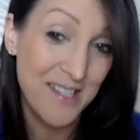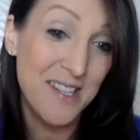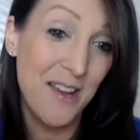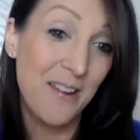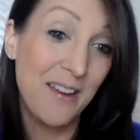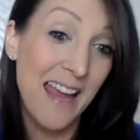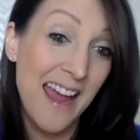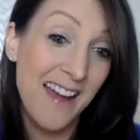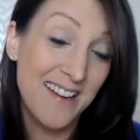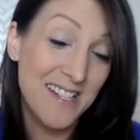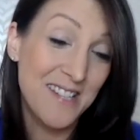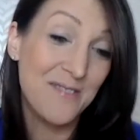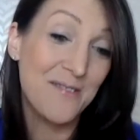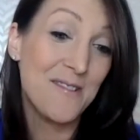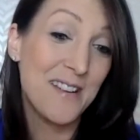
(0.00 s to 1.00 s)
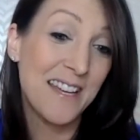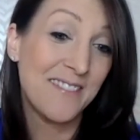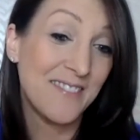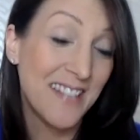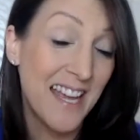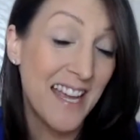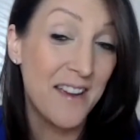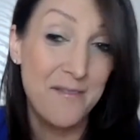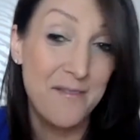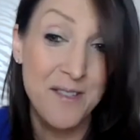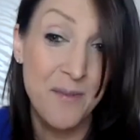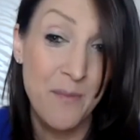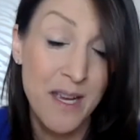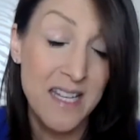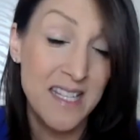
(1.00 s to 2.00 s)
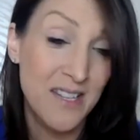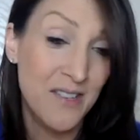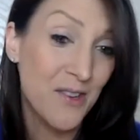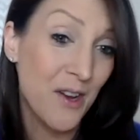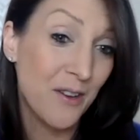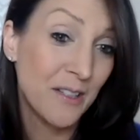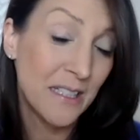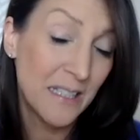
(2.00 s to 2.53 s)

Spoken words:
So yeah, I saw him. Yeah, it was amazing. Oh my gosh,